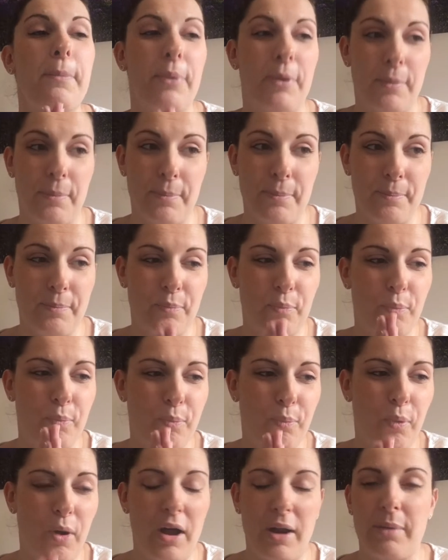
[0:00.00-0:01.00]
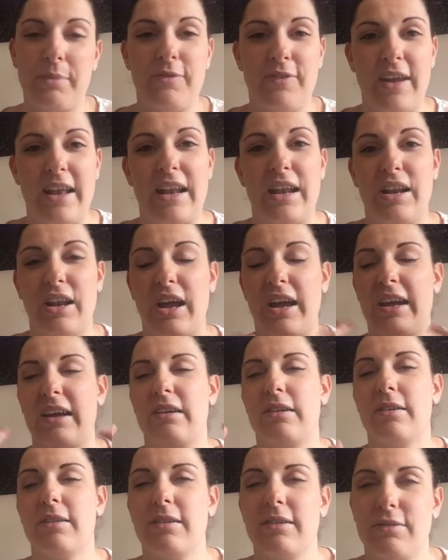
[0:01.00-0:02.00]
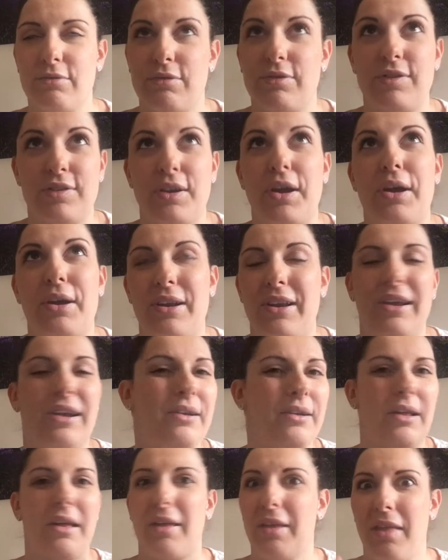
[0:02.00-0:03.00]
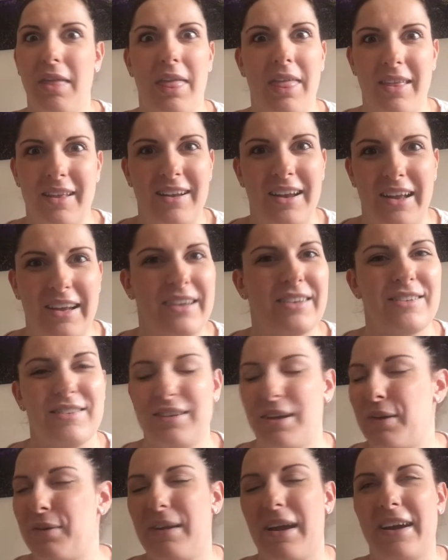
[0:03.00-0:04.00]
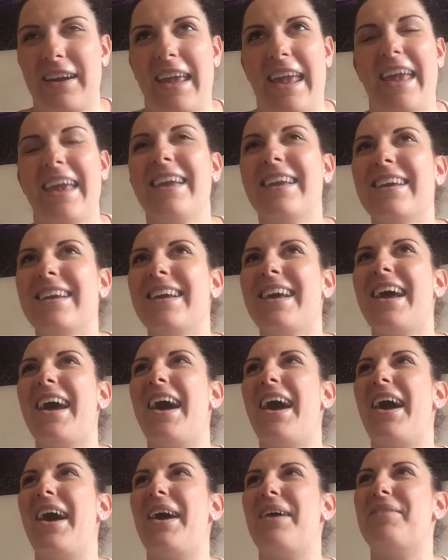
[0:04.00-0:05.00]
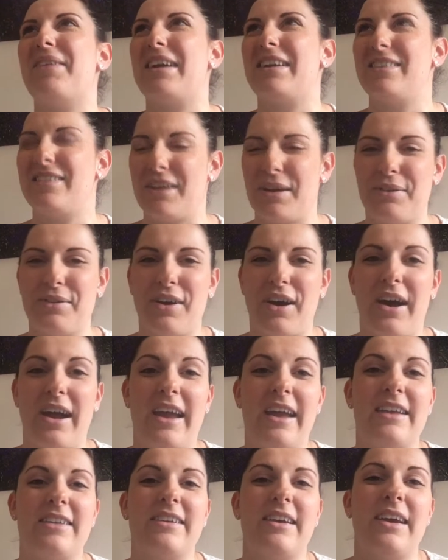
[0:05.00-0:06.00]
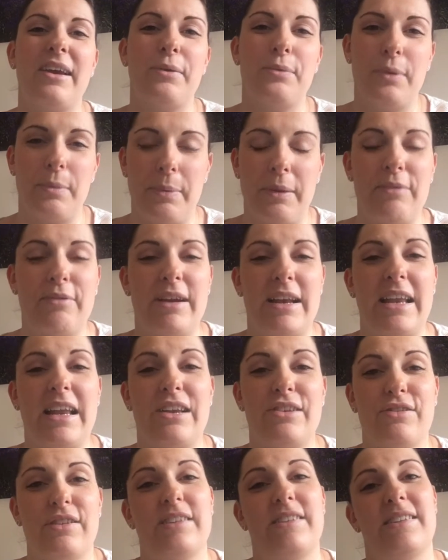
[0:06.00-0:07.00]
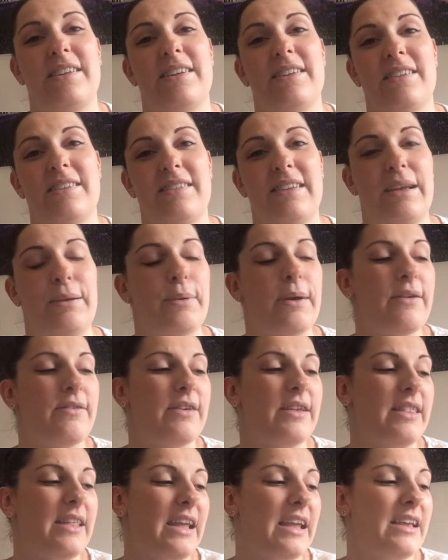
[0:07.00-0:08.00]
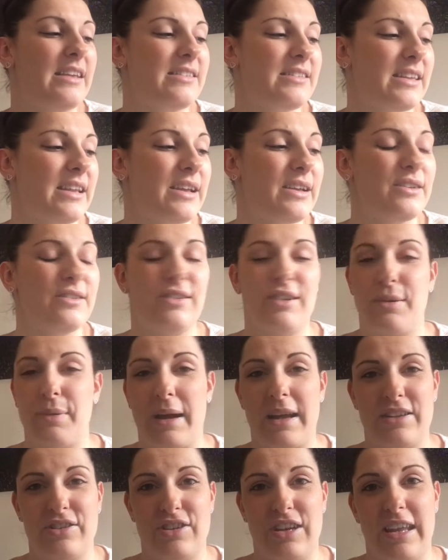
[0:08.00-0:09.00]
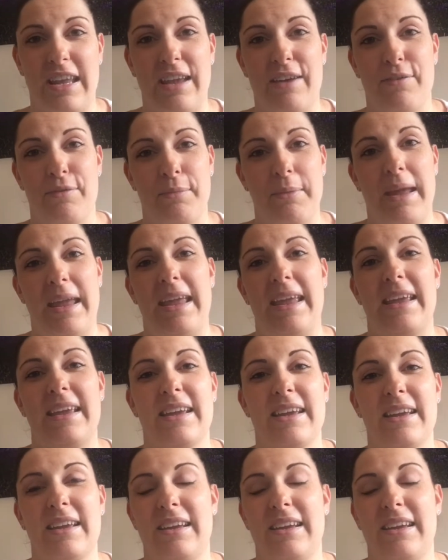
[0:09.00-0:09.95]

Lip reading: But while I'm feeling like so yucky and so tired, would be really interesting to see whether these do actually give me